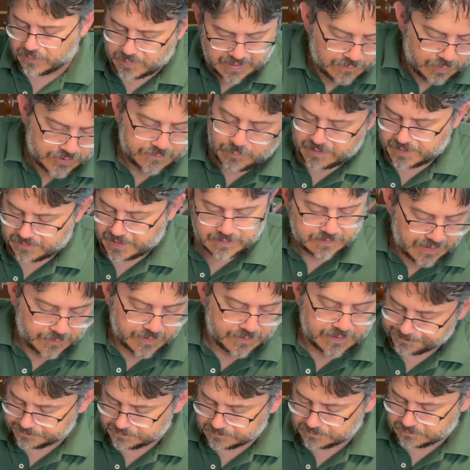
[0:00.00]
would think
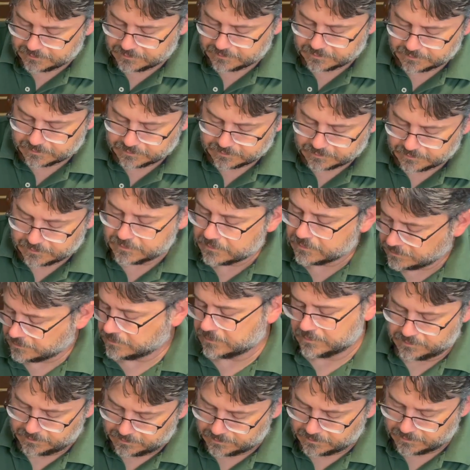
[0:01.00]
that it wouldn't do
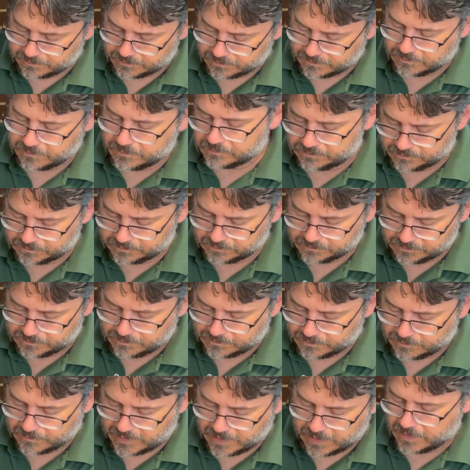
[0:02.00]
anything. But in
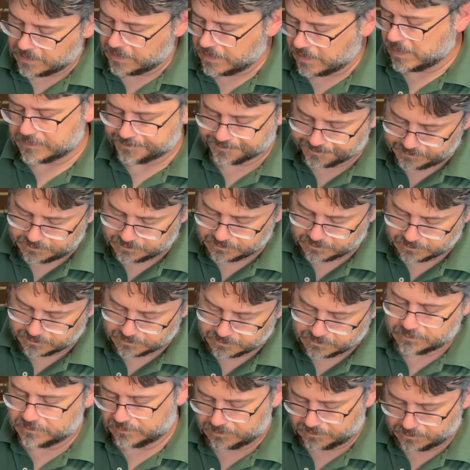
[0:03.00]
fact,
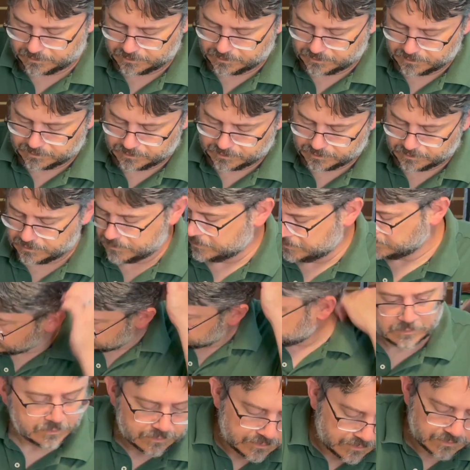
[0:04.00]
there's a
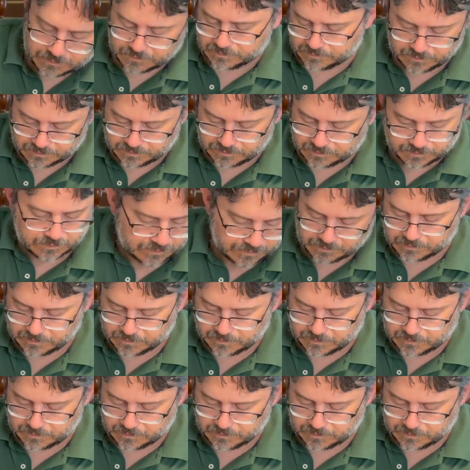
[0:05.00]
little bit on there.